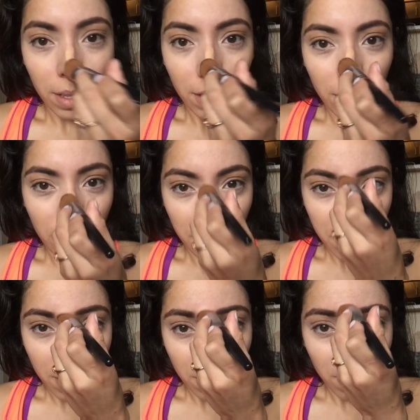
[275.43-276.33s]
And then I'm
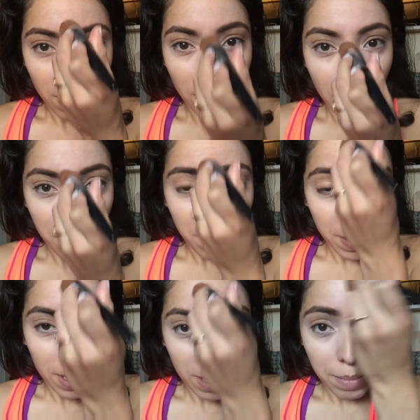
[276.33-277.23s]
gonna go up
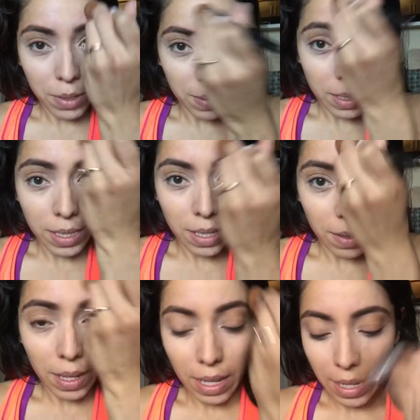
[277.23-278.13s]
and I'm going to go
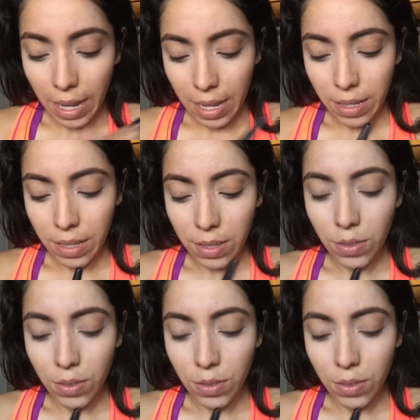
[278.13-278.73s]
ahead and